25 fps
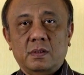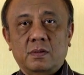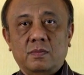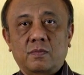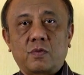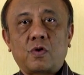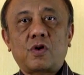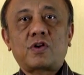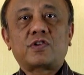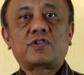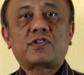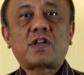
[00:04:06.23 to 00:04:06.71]

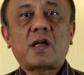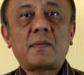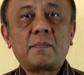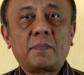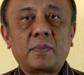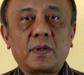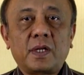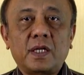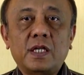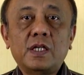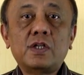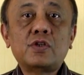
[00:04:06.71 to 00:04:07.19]
For
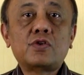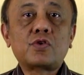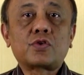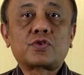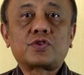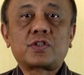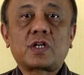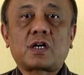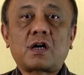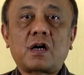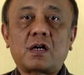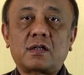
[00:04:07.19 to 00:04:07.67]
example, in
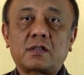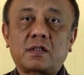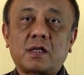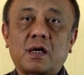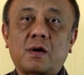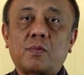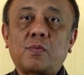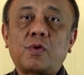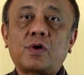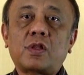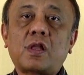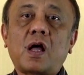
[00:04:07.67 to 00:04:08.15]

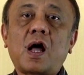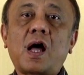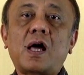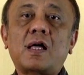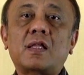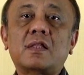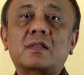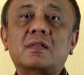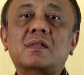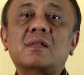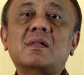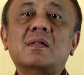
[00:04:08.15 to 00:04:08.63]
Yogyakarta, what
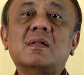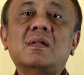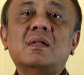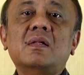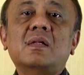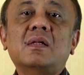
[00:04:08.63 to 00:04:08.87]
are